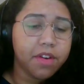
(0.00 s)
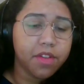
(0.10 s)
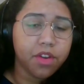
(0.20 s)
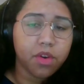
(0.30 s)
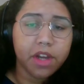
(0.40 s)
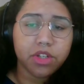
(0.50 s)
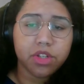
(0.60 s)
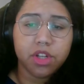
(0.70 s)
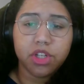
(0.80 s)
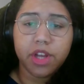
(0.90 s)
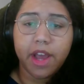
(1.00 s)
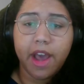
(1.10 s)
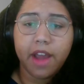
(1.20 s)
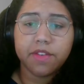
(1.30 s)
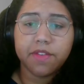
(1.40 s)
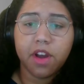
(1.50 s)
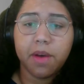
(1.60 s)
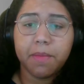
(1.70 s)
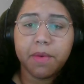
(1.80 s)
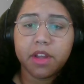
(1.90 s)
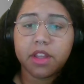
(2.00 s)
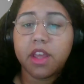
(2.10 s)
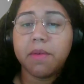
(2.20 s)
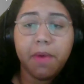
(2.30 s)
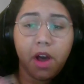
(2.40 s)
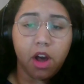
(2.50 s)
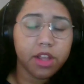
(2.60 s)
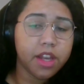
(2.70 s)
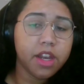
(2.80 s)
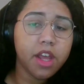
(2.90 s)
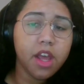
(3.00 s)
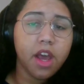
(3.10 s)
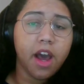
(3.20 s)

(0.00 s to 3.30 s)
have another question in the chat from Kim Pollen.